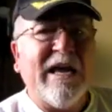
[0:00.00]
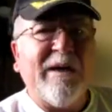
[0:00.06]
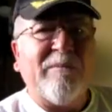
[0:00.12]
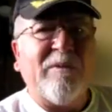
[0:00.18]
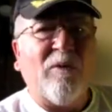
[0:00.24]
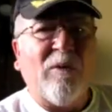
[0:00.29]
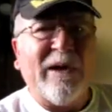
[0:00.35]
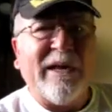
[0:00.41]

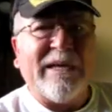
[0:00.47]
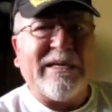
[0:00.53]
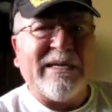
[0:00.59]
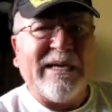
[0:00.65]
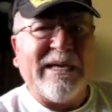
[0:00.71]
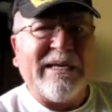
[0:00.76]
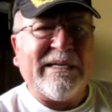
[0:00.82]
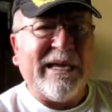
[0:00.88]
But what it
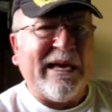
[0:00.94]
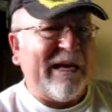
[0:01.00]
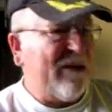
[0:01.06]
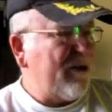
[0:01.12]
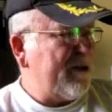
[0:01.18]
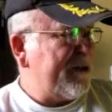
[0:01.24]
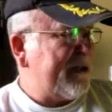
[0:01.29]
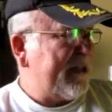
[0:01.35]

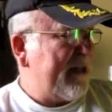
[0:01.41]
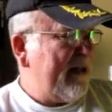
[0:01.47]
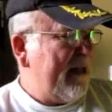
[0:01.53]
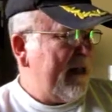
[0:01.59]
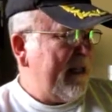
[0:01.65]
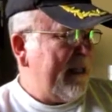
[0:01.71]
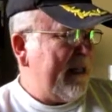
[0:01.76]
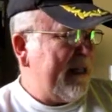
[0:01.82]
details
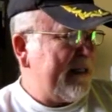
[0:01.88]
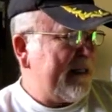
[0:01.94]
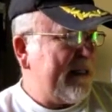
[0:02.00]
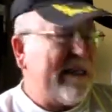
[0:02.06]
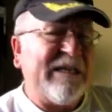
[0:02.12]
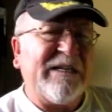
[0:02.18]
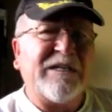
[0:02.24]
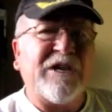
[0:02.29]
is
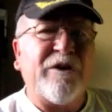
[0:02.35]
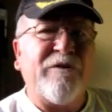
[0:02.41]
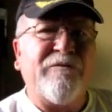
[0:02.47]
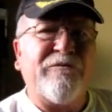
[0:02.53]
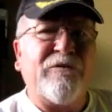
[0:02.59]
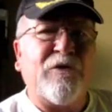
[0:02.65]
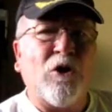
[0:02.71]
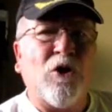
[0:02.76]
his
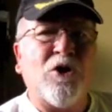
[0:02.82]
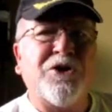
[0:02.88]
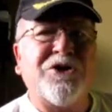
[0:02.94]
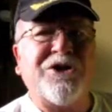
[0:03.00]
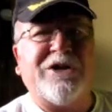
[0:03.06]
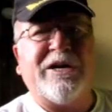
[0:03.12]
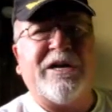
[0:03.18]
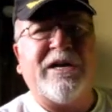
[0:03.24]

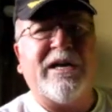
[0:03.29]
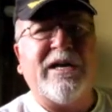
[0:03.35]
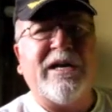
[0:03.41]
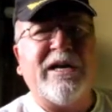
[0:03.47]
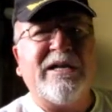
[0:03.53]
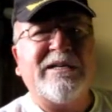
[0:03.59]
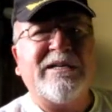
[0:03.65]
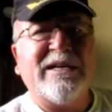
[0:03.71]
conversion
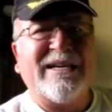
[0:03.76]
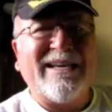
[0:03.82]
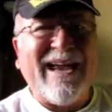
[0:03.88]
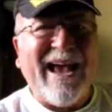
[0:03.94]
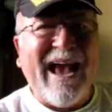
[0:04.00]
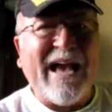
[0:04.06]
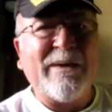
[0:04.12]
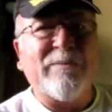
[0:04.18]
to
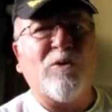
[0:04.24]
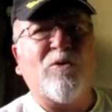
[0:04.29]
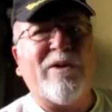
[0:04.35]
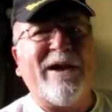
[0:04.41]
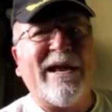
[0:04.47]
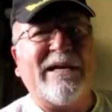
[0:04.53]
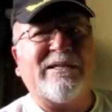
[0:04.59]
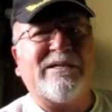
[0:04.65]

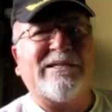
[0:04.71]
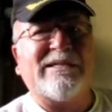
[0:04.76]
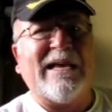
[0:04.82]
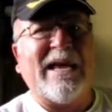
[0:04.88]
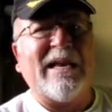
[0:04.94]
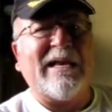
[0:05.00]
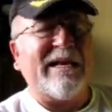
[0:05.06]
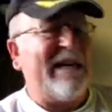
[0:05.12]
catamaran
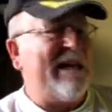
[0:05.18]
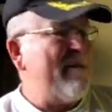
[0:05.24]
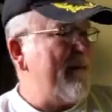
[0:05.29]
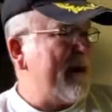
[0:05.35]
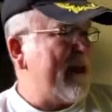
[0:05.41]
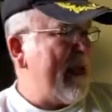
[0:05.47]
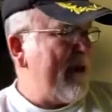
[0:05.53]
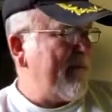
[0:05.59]
sailing. He
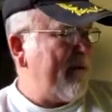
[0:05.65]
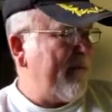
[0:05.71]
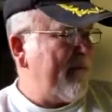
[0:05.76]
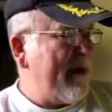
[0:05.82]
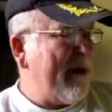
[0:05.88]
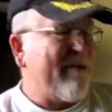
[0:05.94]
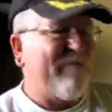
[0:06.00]
became a big